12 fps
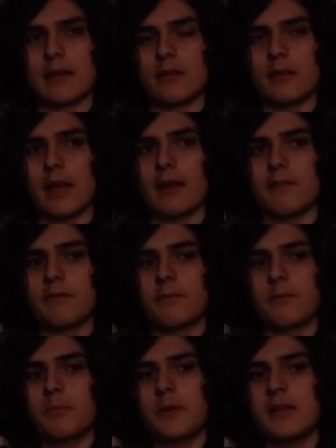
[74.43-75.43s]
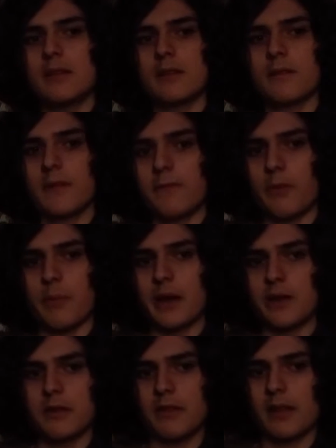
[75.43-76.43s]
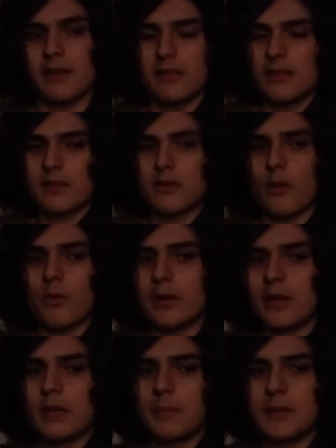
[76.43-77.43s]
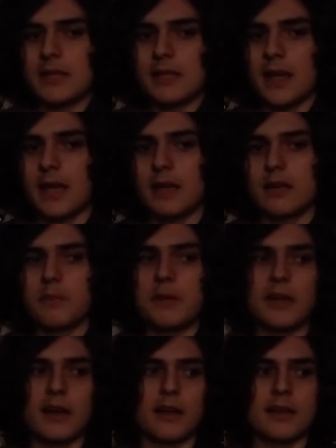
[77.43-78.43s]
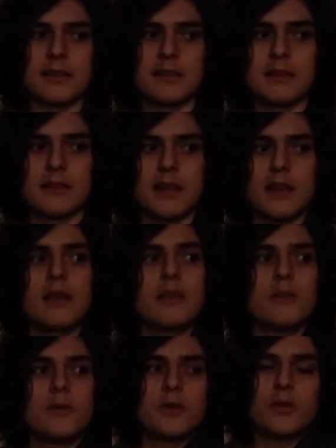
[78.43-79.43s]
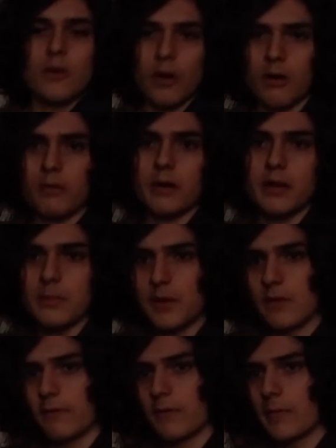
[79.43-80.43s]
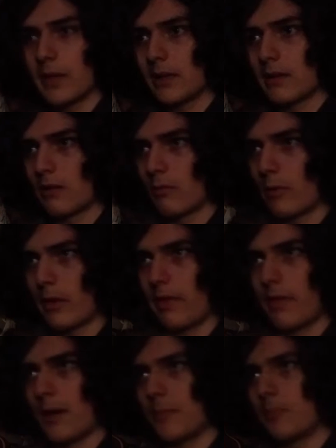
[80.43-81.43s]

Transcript: You'll have pieces of information that just don't need to be stated because you should already be familiar with them.